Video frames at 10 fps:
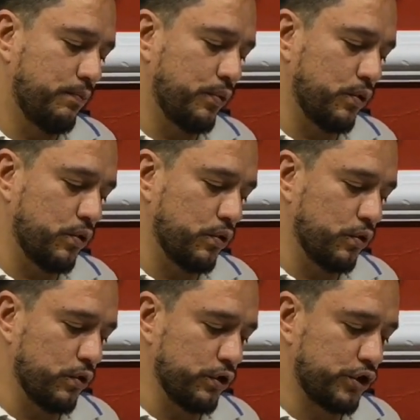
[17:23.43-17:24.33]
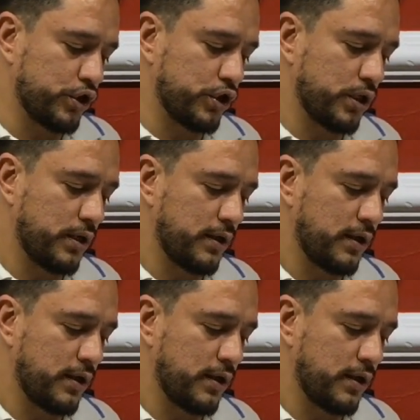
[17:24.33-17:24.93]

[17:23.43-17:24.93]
Push